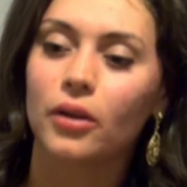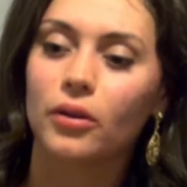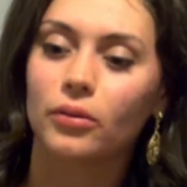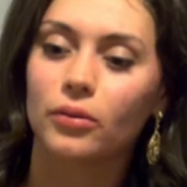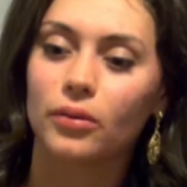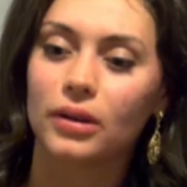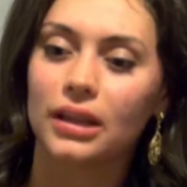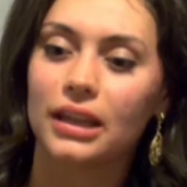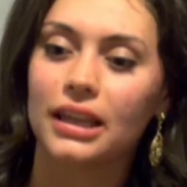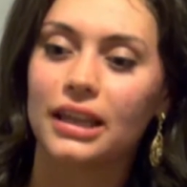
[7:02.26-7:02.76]

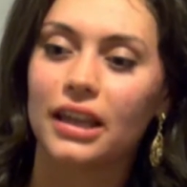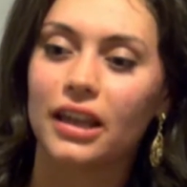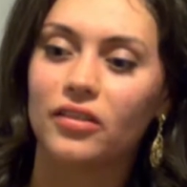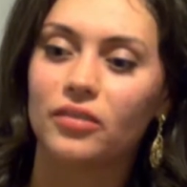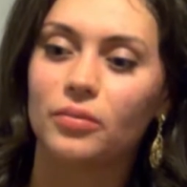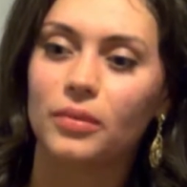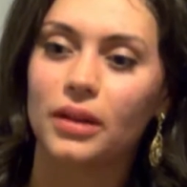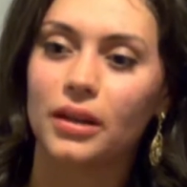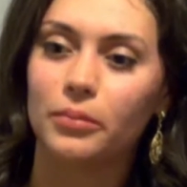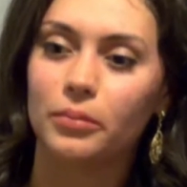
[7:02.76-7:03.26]
really
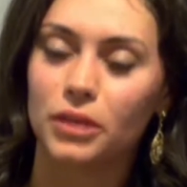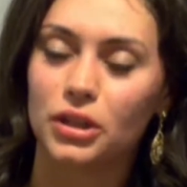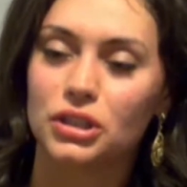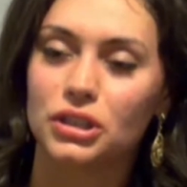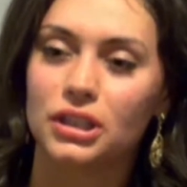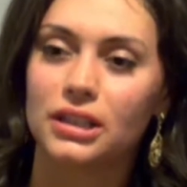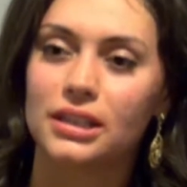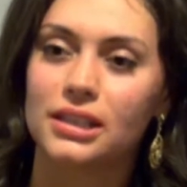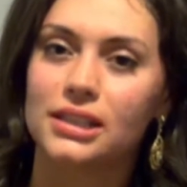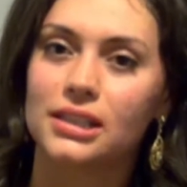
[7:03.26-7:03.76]
gave me a
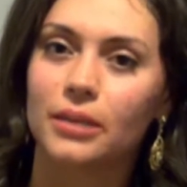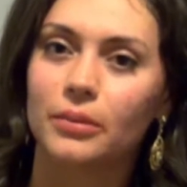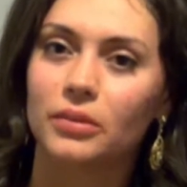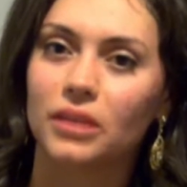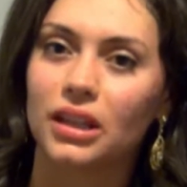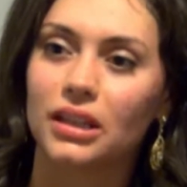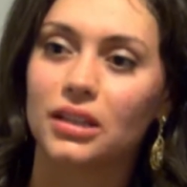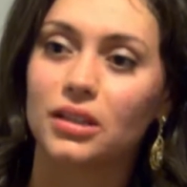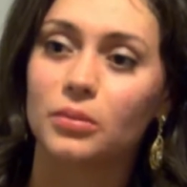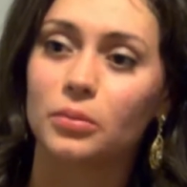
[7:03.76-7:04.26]
mission,
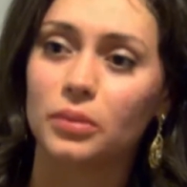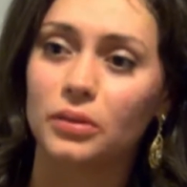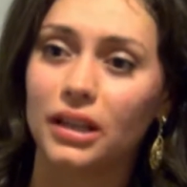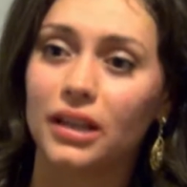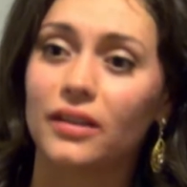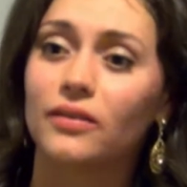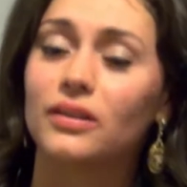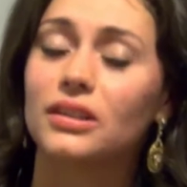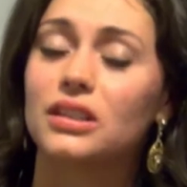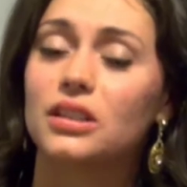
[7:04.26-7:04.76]
something to
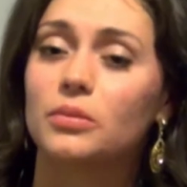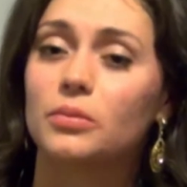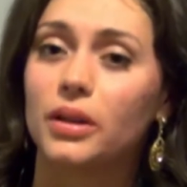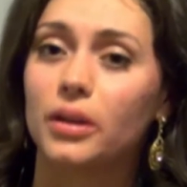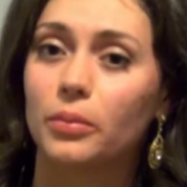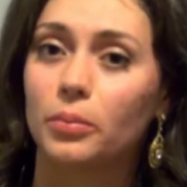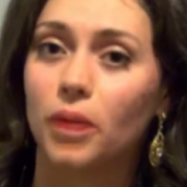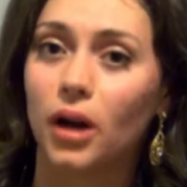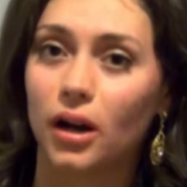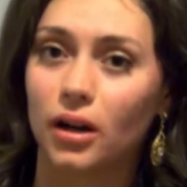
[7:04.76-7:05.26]
believe in, to
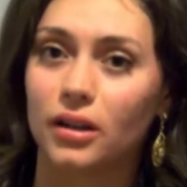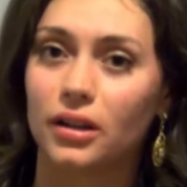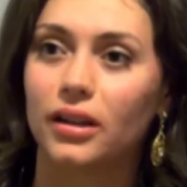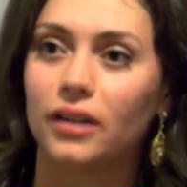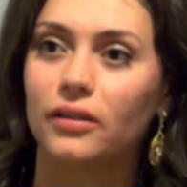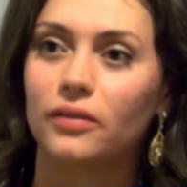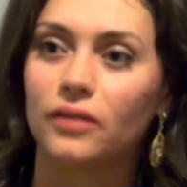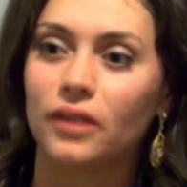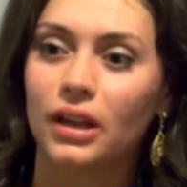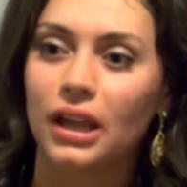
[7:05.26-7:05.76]
be a part
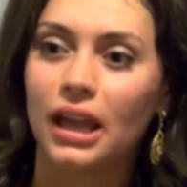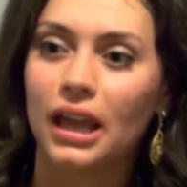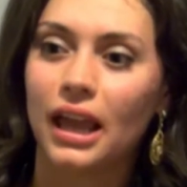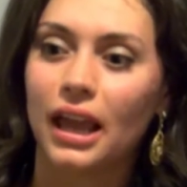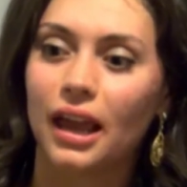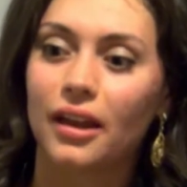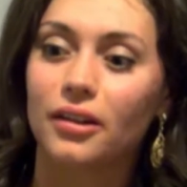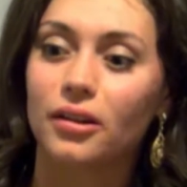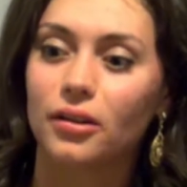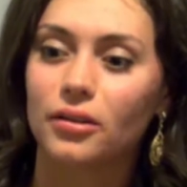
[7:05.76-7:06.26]
of,
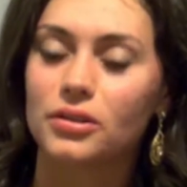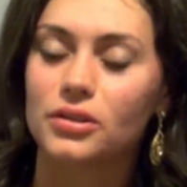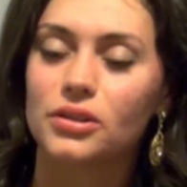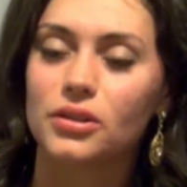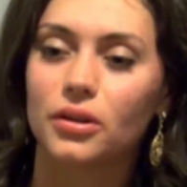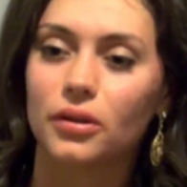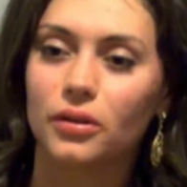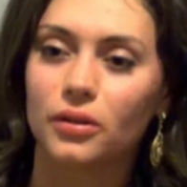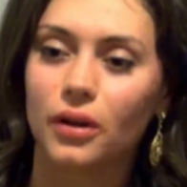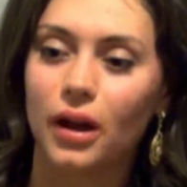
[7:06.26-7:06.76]
and
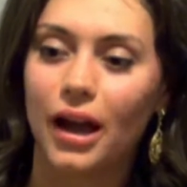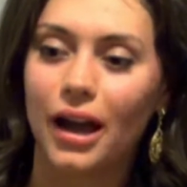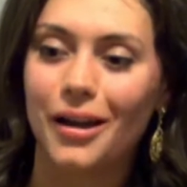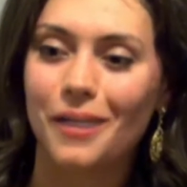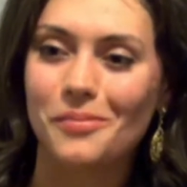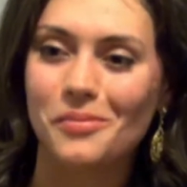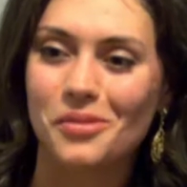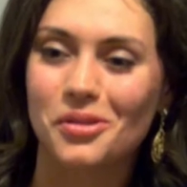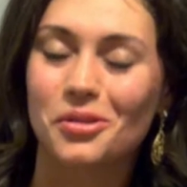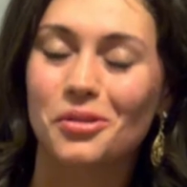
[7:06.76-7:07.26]
also
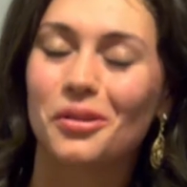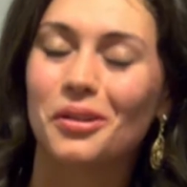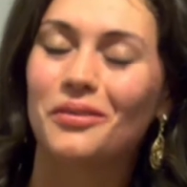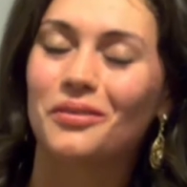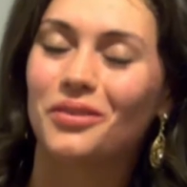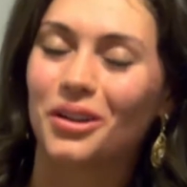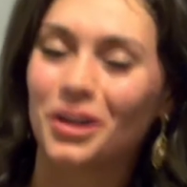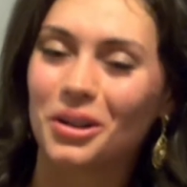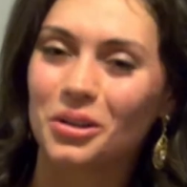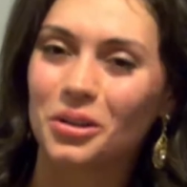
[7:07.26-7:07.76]

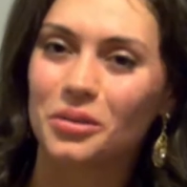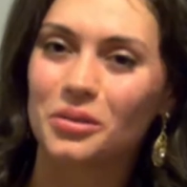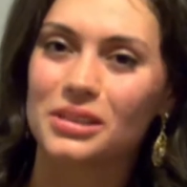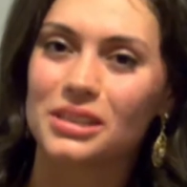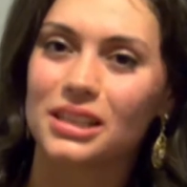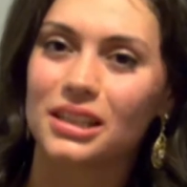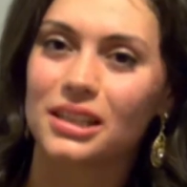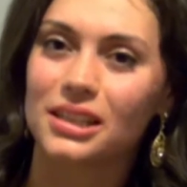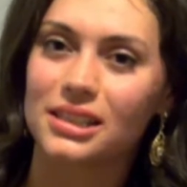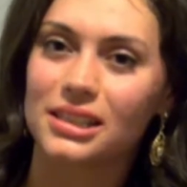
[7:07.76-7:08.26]
growing very close
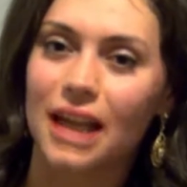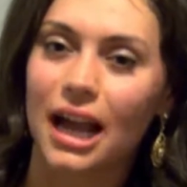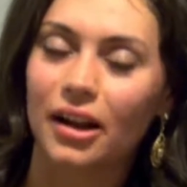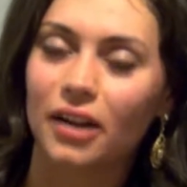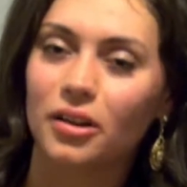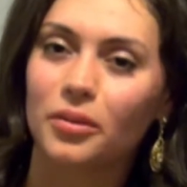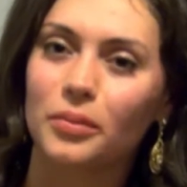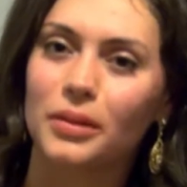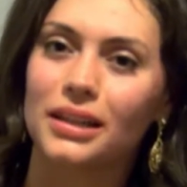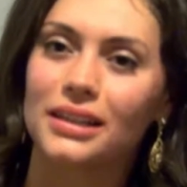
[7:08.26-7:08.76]
to the
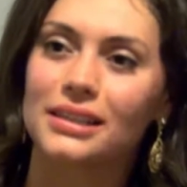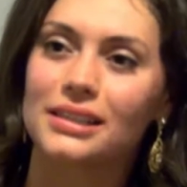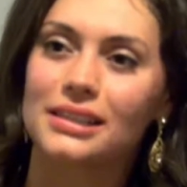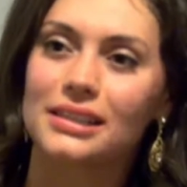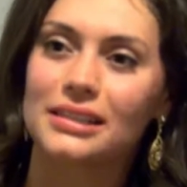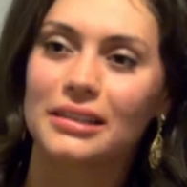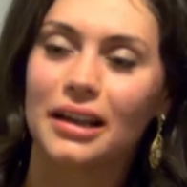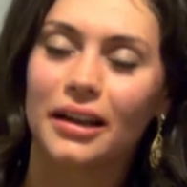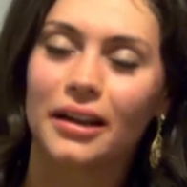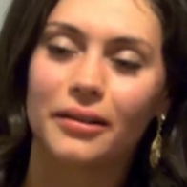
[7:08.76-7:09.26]
sacraments.
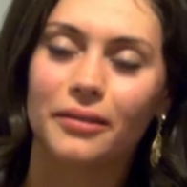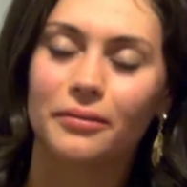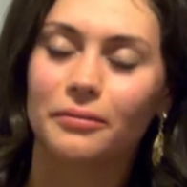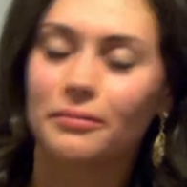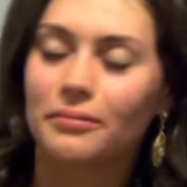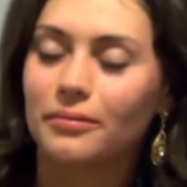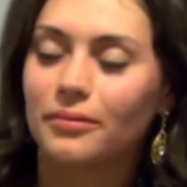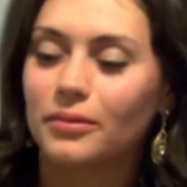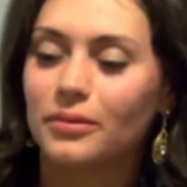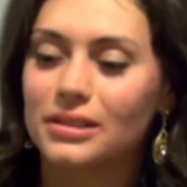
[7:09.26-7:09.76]
I
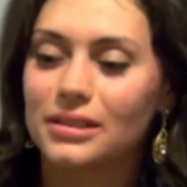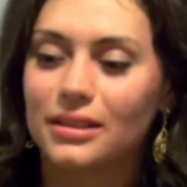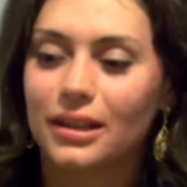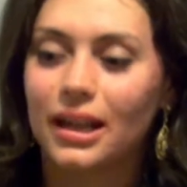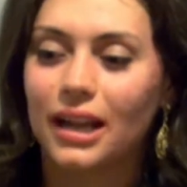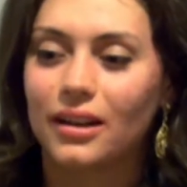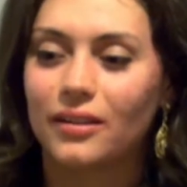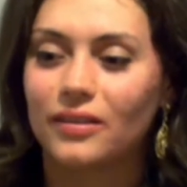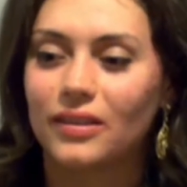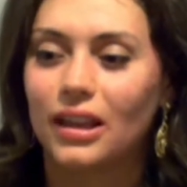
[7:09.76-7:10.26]
was
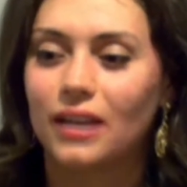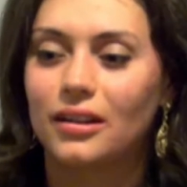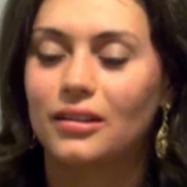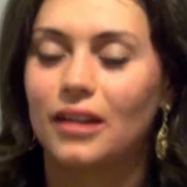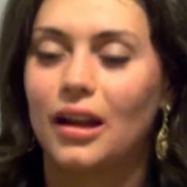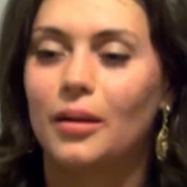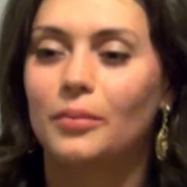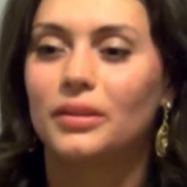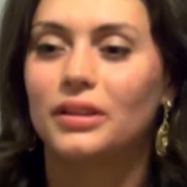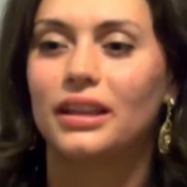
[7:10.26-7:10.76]
kind of that
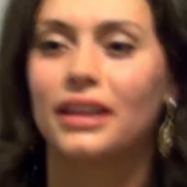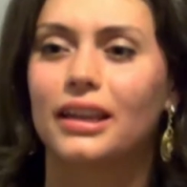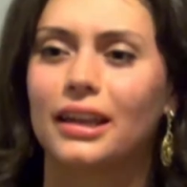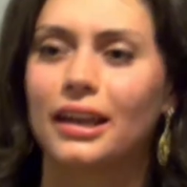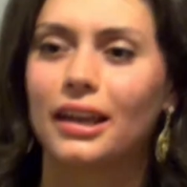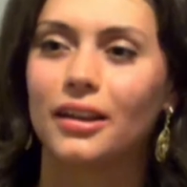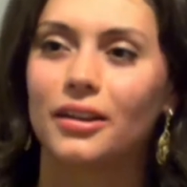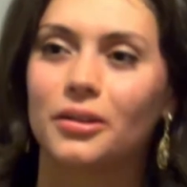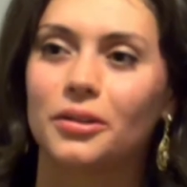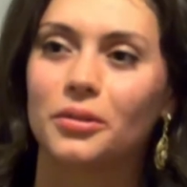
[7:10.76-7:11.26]
anomaly
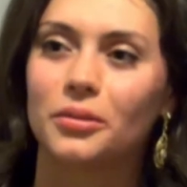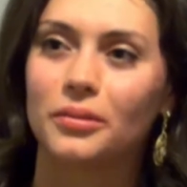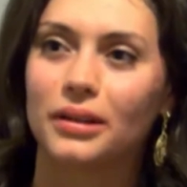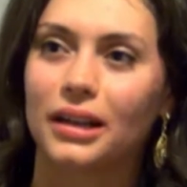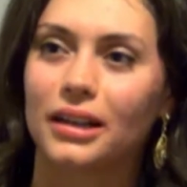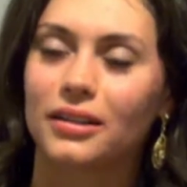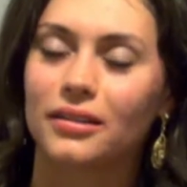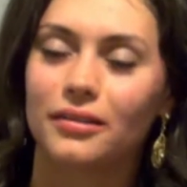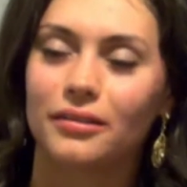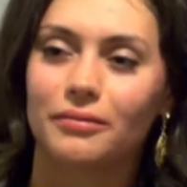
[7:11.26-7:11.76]
kid who, when
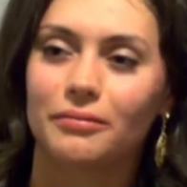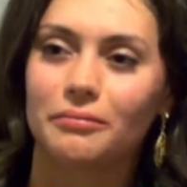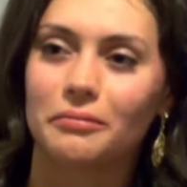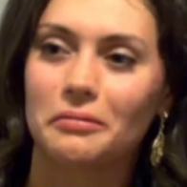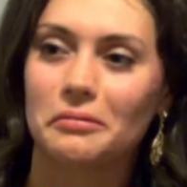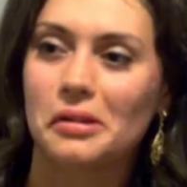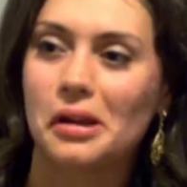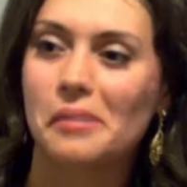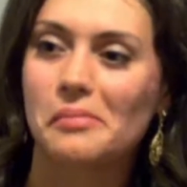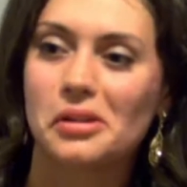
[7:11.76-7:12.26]
I
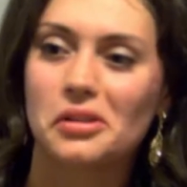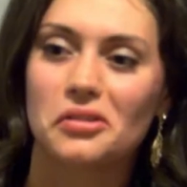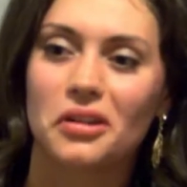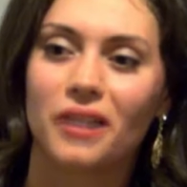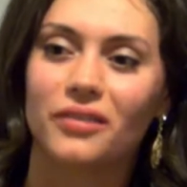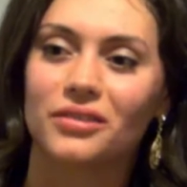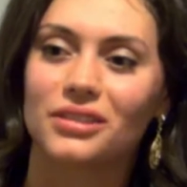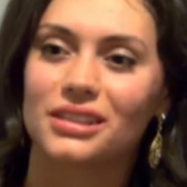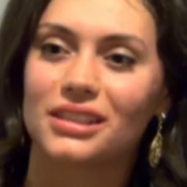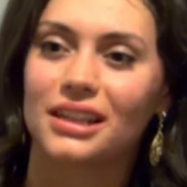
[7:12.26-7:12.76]
got my
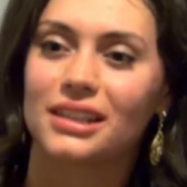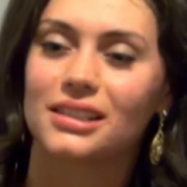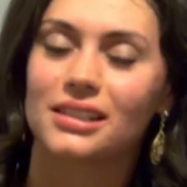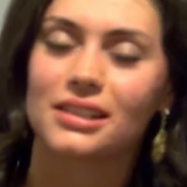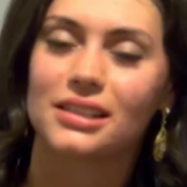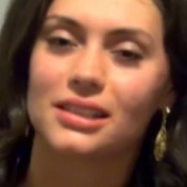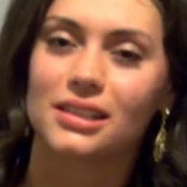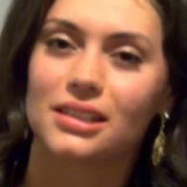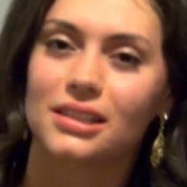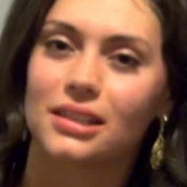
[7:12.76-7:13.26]
driver's
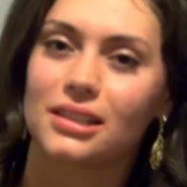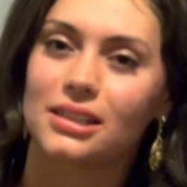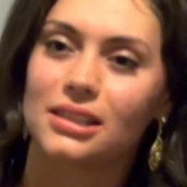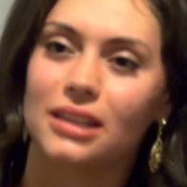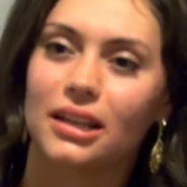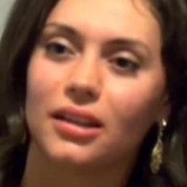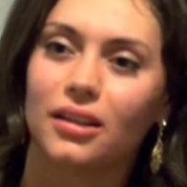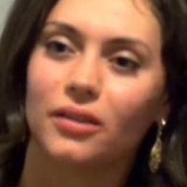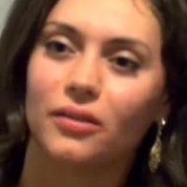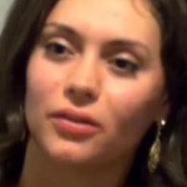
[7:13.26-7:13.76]
license at
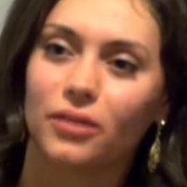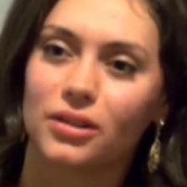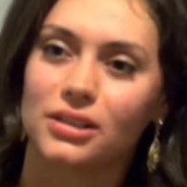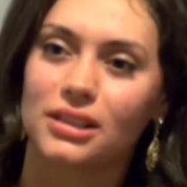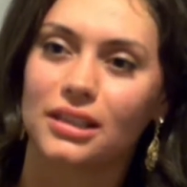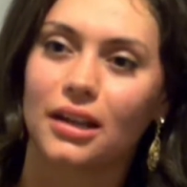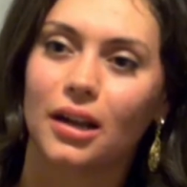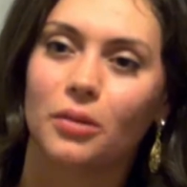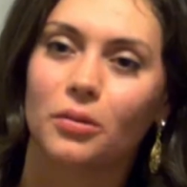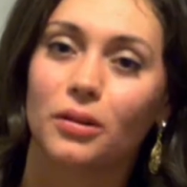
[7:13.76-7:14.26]
16, the first
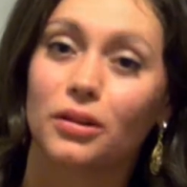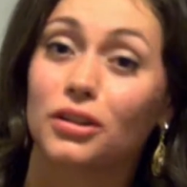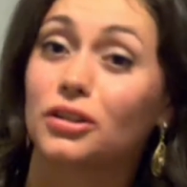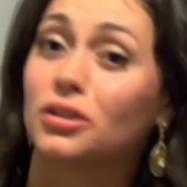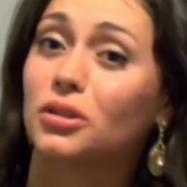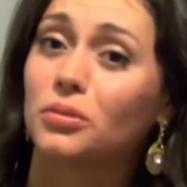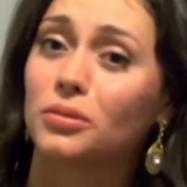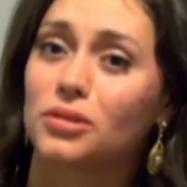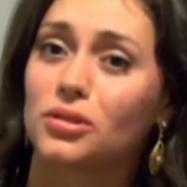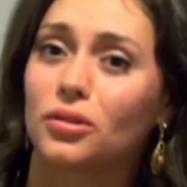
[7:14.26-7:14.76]
thing I wanted
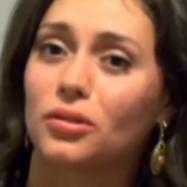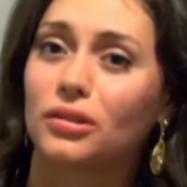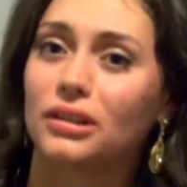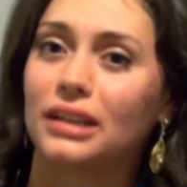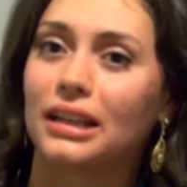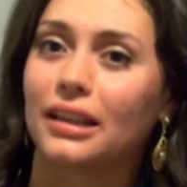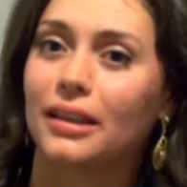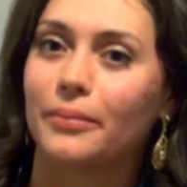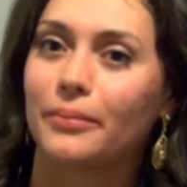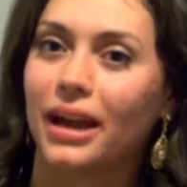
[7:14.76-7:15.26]
to do was go to
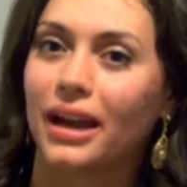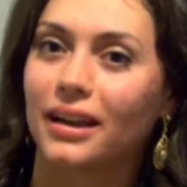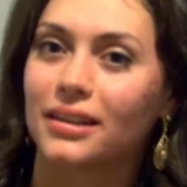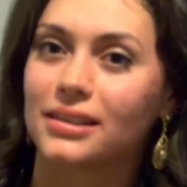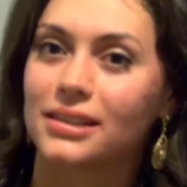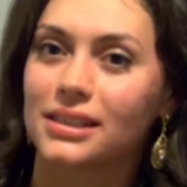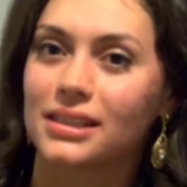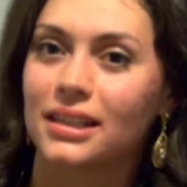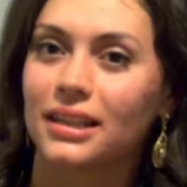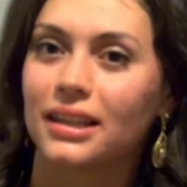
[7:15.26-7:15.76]
daily mass.